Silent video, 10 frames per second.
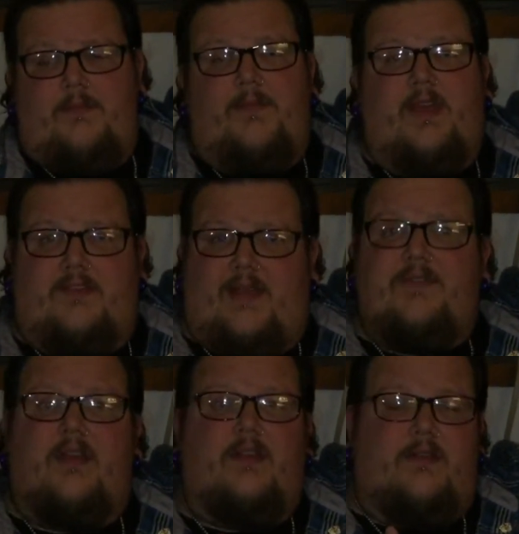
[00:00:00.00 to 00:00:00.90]
Because they have
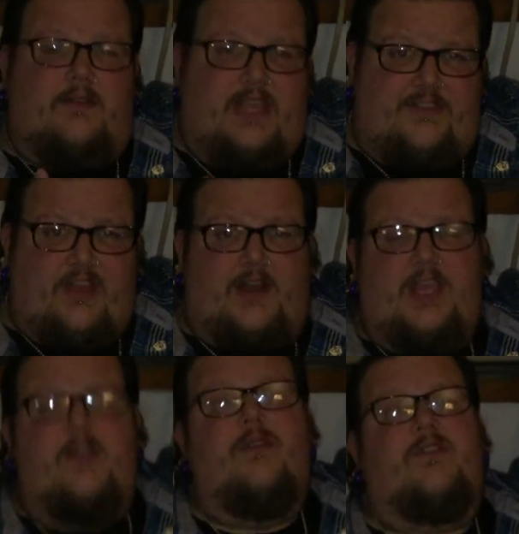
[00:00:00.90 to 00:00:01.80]
to teach how to
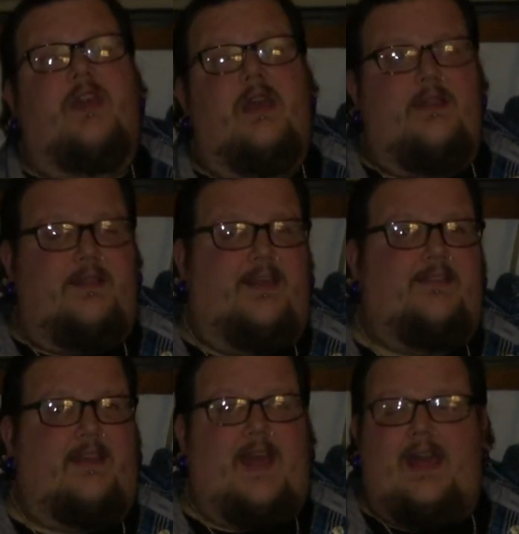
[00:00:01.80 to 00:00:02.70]
use it and
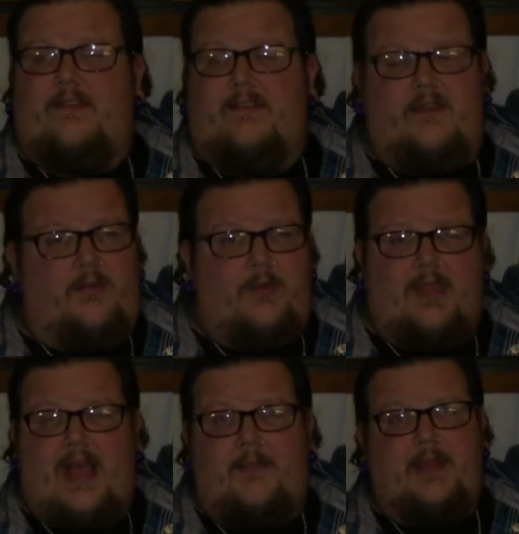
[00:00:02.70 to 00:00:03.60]
things like that. It's, you know,
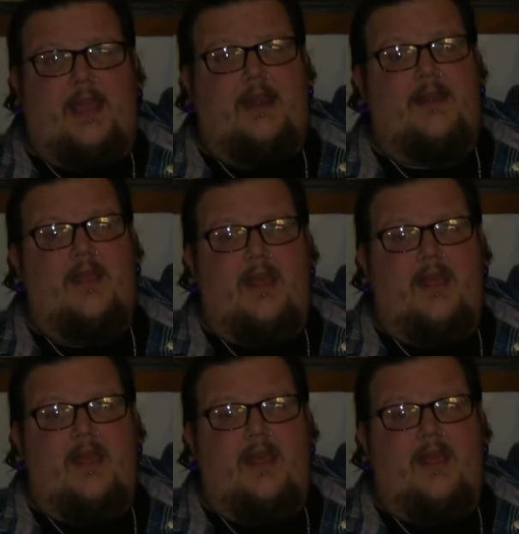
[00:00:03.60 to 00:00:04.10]
really complicated.